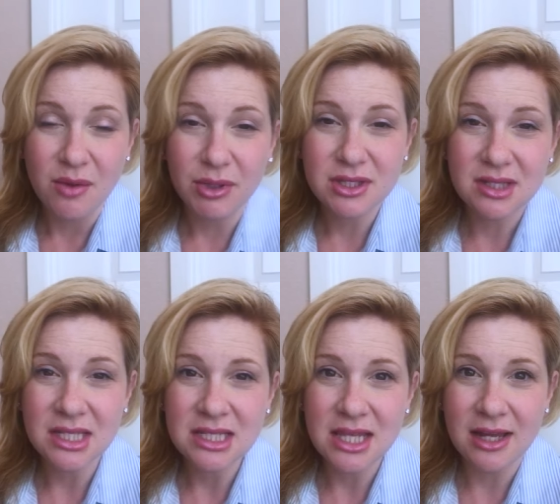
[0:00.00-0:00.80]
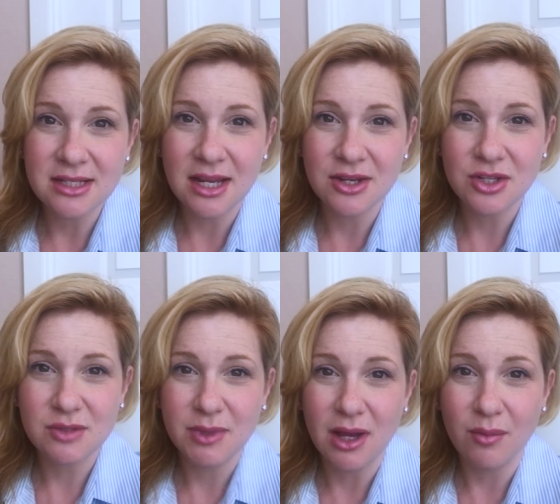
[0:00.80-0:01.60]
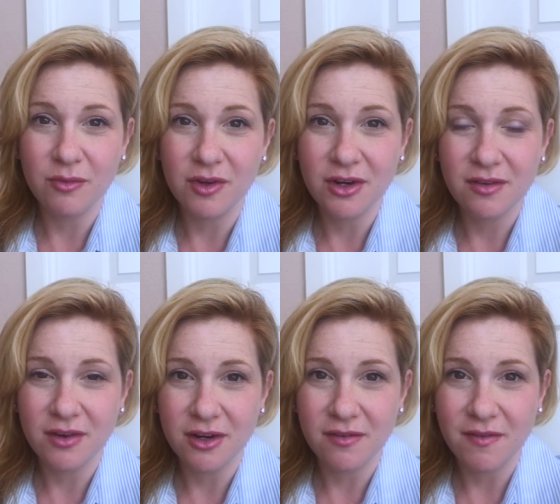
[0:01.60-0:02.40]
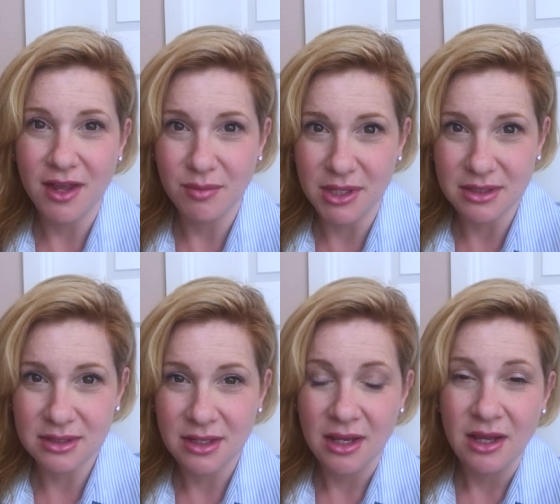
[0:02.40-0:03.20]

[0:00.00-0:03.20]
But since that day, she's become very, very famous.